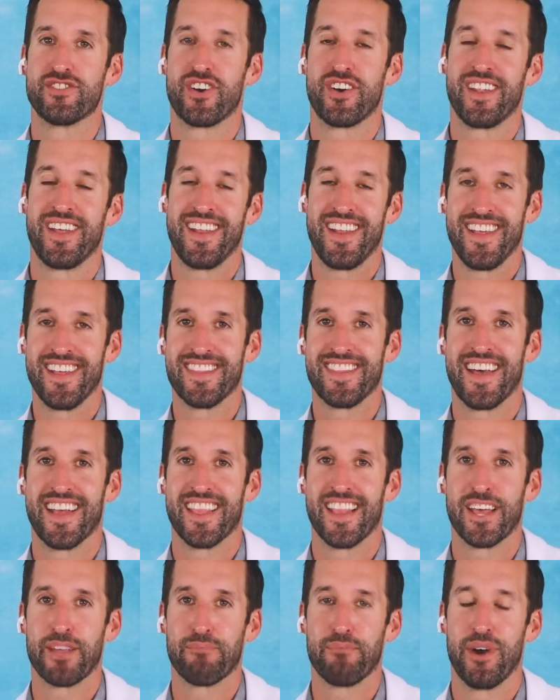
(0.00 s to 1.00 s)
on, and hit that
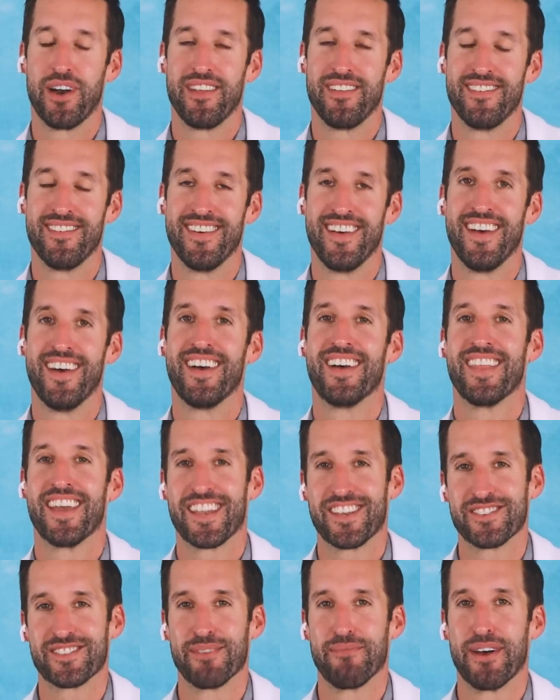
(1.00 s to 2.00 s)
like button. Thank
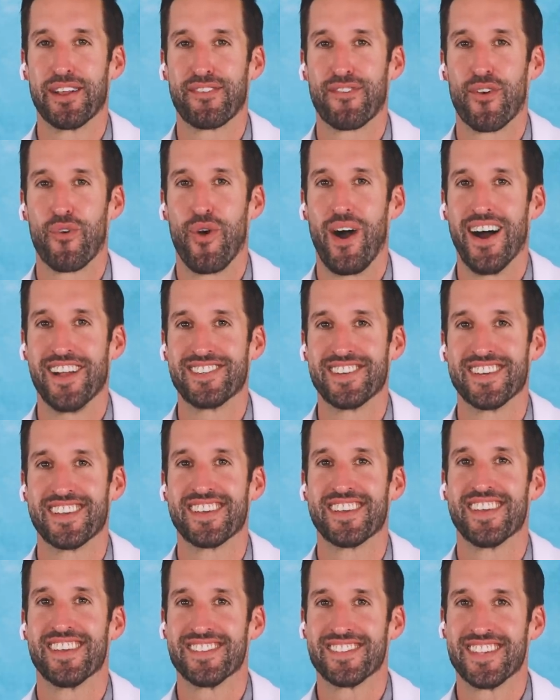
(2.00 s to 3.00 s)
you so much for
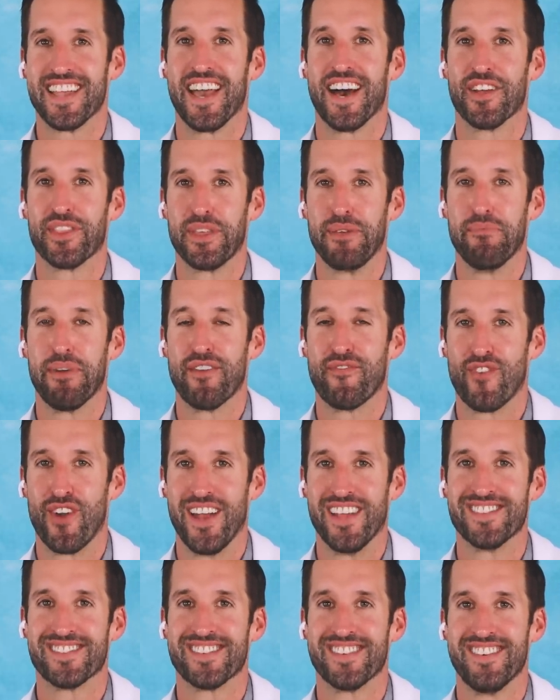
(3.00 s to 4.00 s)
watching, and stay healthy, my
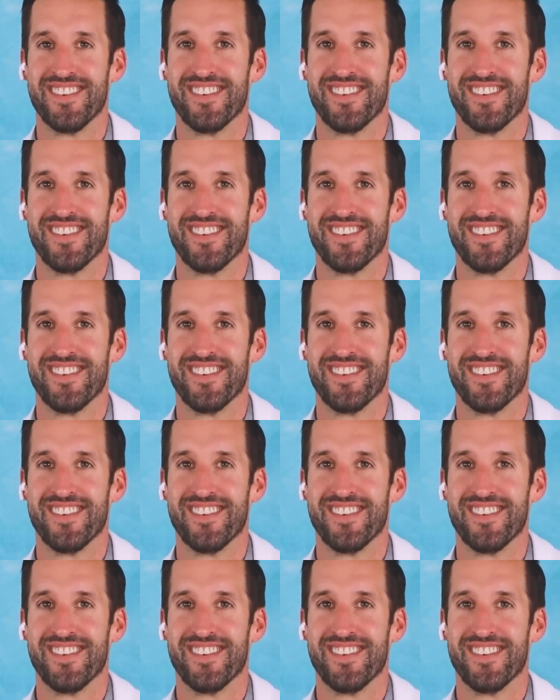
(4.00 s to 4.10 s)
friends.